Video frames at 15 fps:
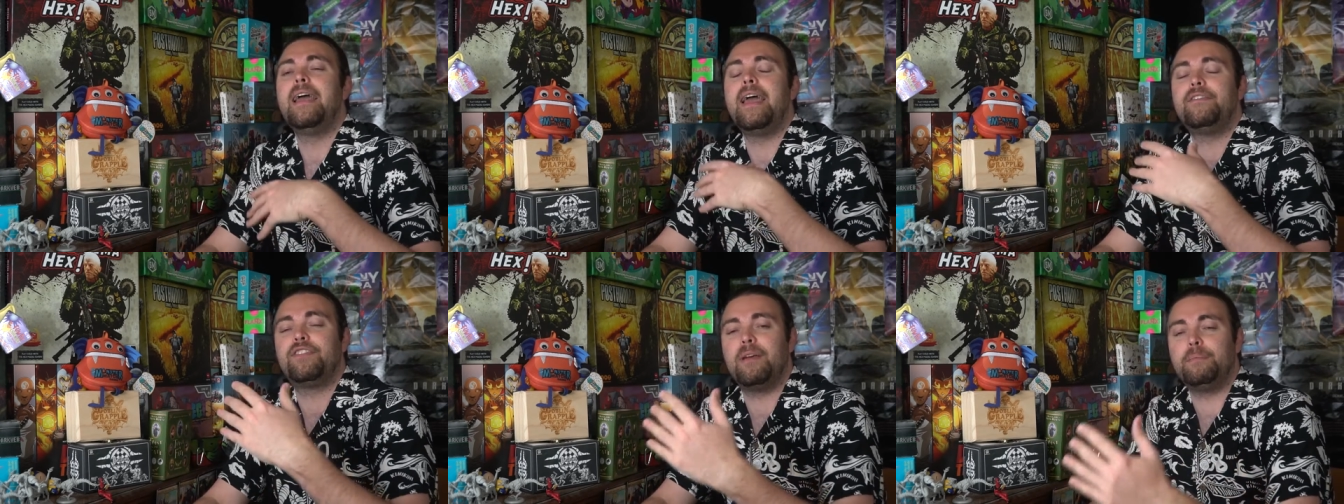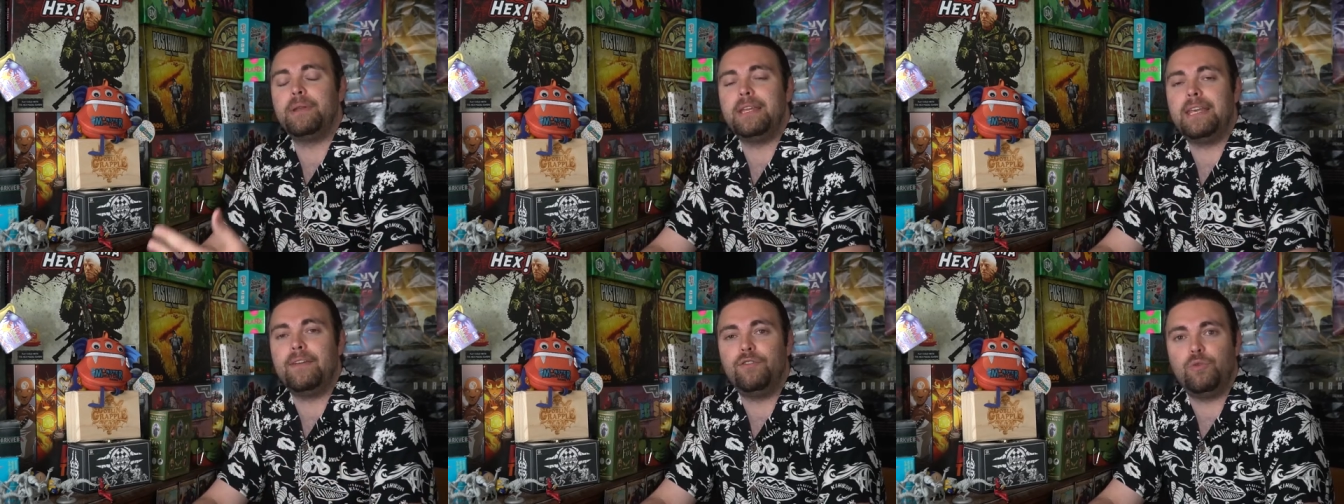If
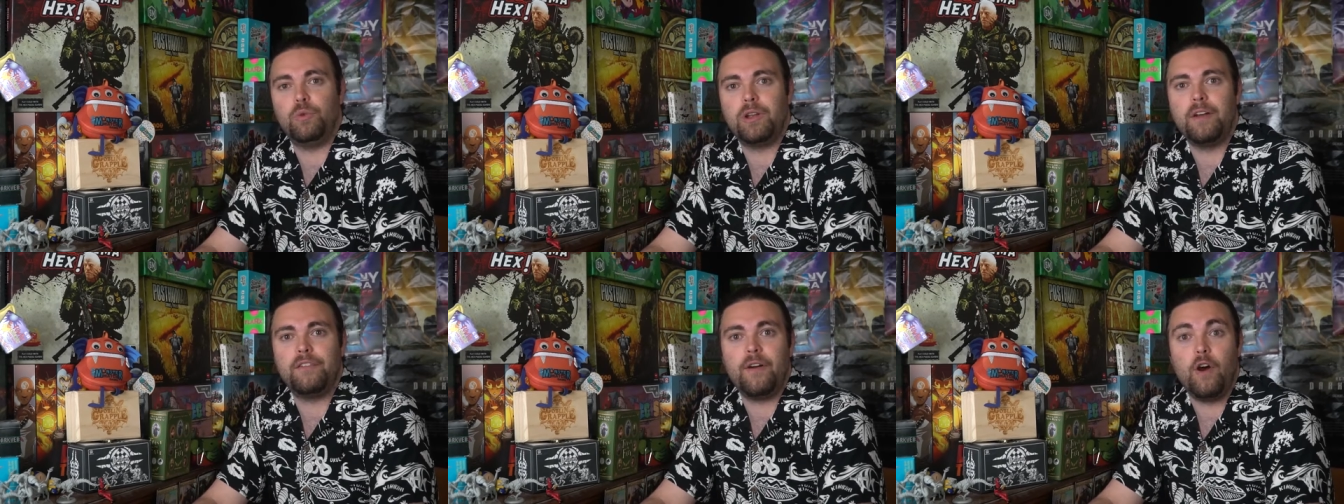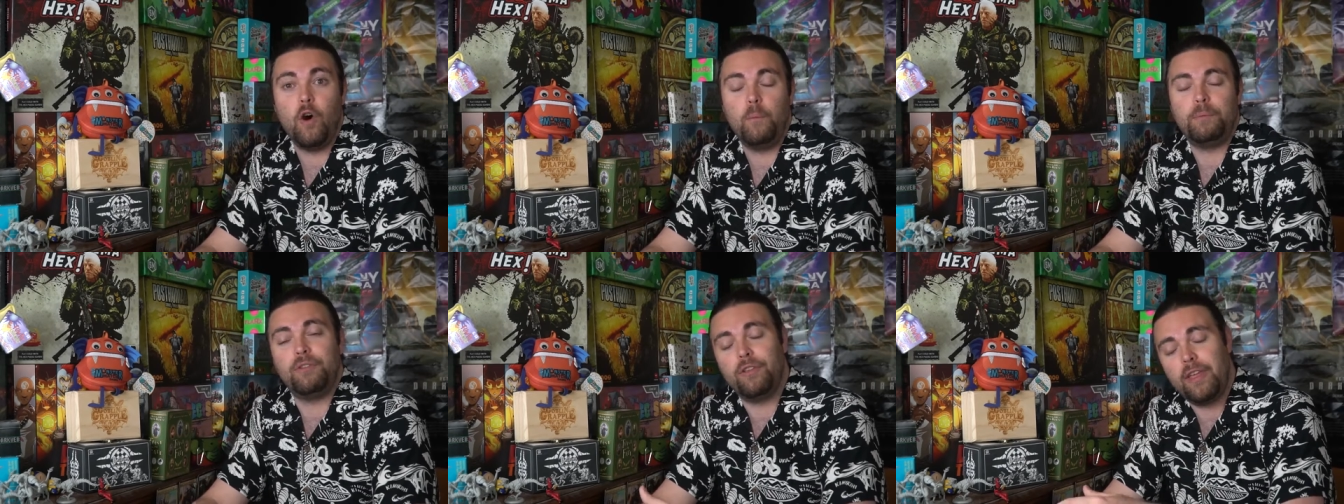somebody gives you enough
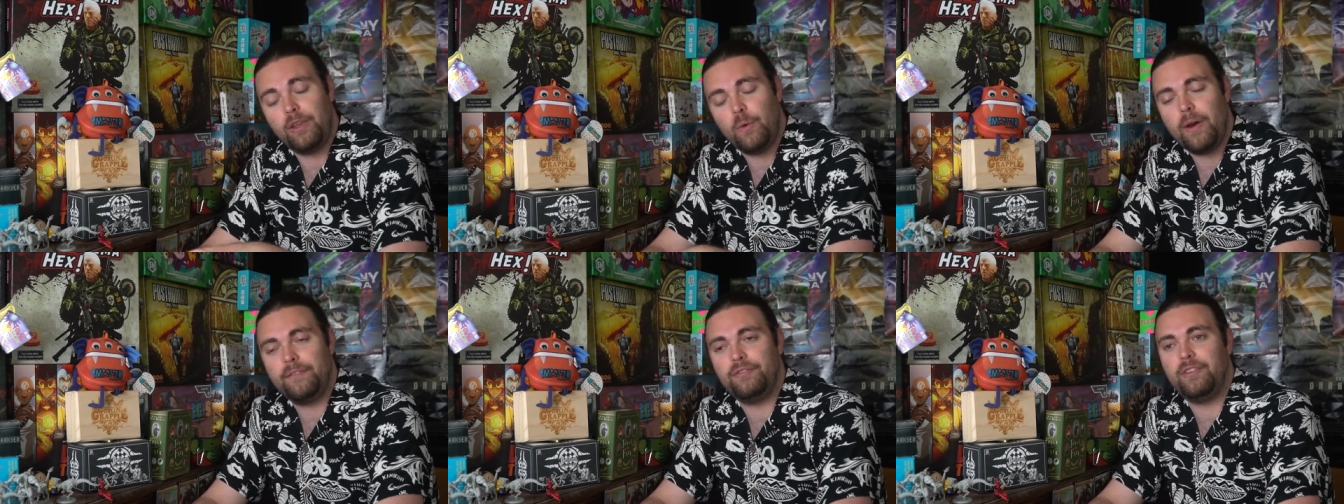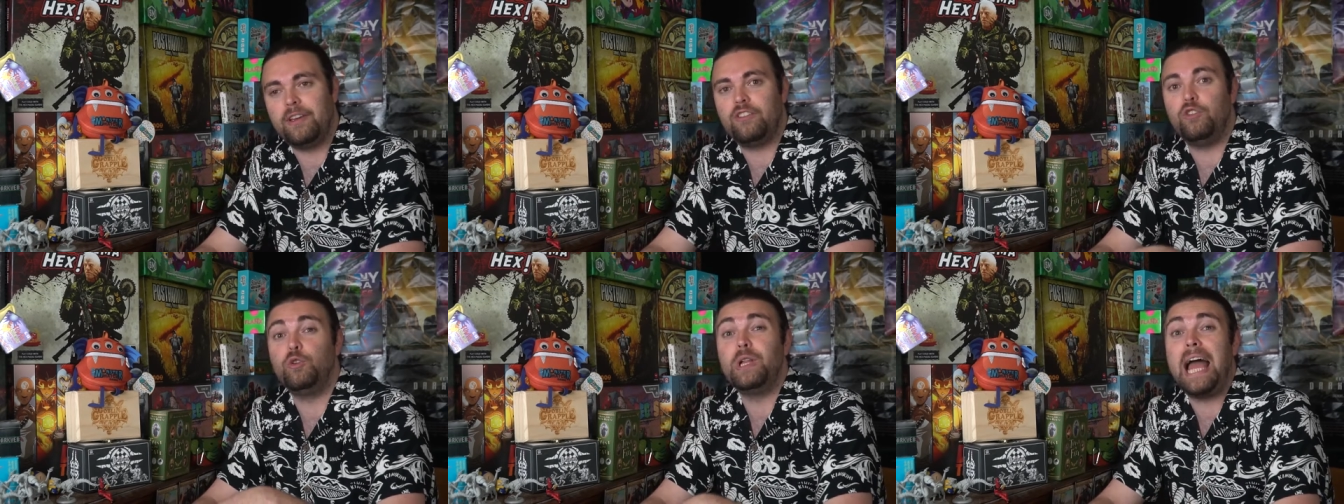hope so that you have
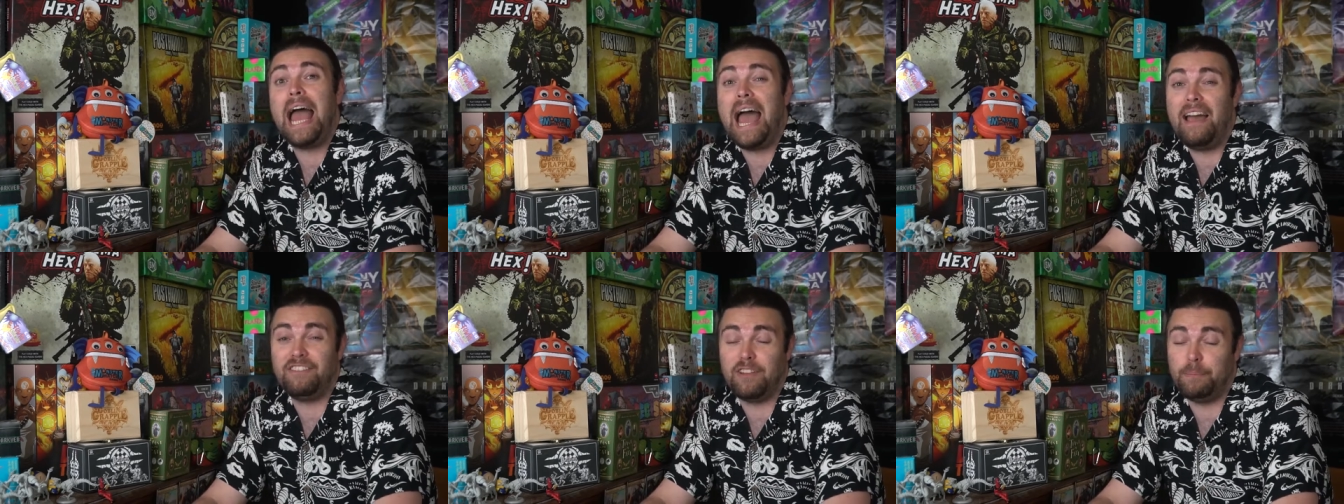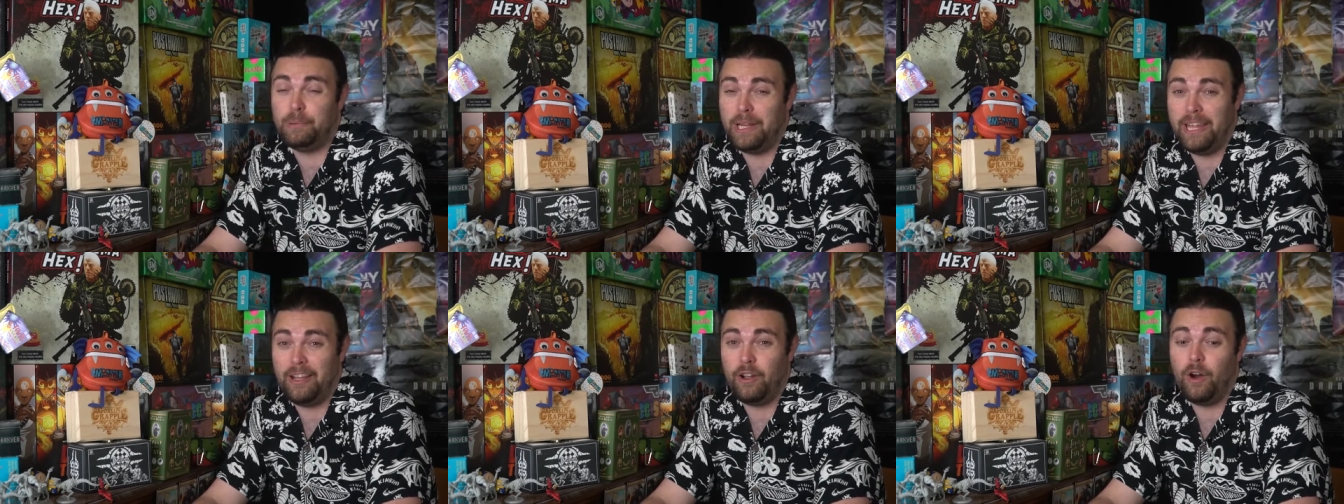six, you'll have to
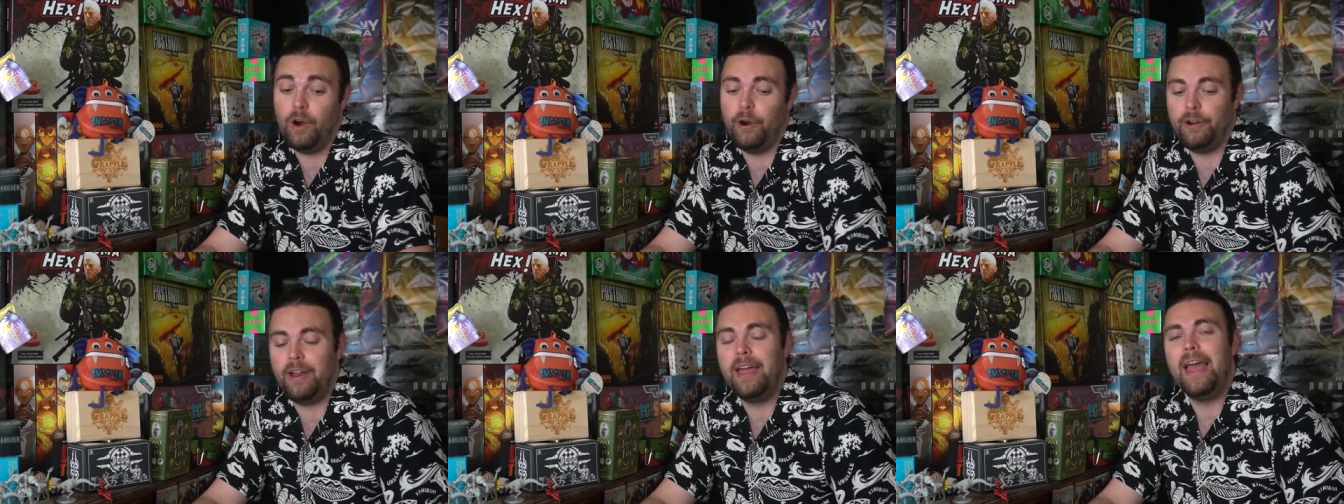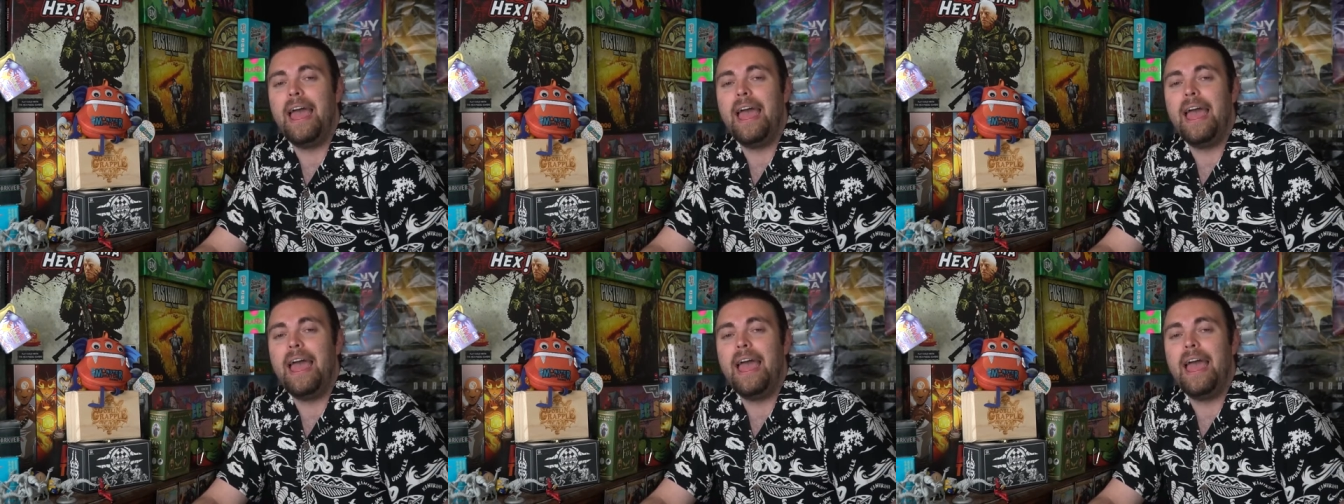play a card,